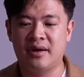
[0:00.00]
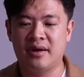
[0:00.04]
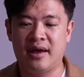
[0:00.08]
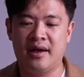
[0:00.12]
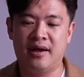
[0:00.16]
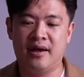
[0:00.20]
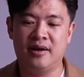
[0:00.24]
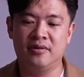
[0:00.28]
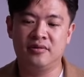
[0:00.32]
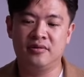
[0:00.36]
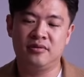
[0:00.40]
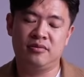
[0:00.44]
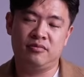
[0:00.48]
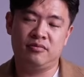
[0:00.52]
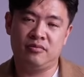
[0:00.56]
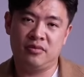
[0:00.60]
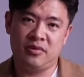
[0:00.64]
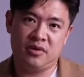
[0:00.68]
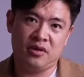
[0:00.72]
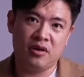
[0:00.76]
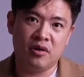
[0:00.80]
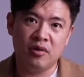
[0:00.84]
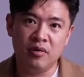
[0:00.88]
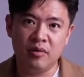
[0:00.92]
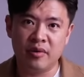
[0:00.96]
and,
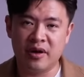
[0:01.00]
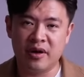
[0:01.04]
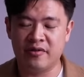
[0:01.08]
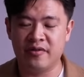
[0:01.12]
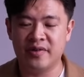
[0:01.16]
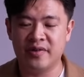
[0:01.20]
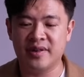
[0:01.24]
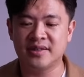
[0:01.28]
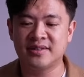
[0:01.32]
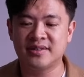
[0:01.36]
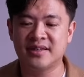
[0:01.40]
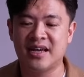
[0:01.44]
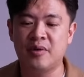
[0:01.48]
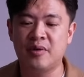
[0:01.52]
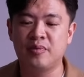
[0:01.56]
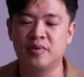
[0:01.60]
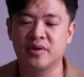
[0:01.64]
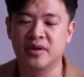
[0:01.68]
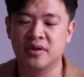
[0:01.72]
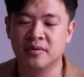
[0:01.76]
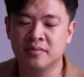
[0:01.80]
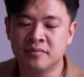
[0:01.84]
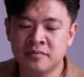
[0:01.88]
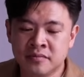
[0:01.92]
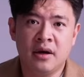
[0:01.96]
you know, everything that's
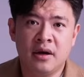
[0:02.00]
happening.